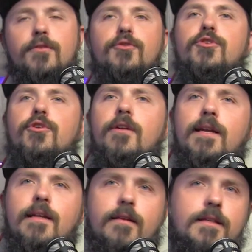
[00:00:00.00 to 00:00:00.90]

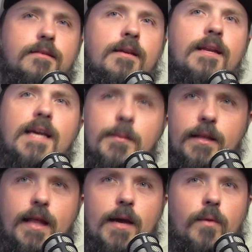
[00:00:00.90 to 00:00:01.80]
surely this can
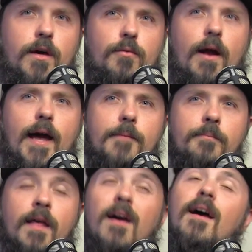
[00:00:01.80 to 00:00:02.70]
emulate well, right?
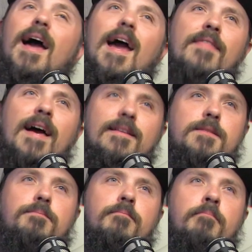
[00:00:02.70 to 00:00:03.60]
And
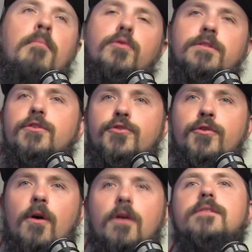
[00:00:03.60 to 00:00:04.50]
that's mostly
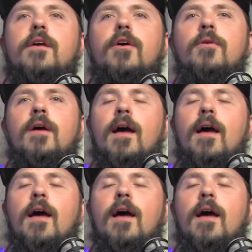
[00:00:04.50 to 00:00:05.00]
true also.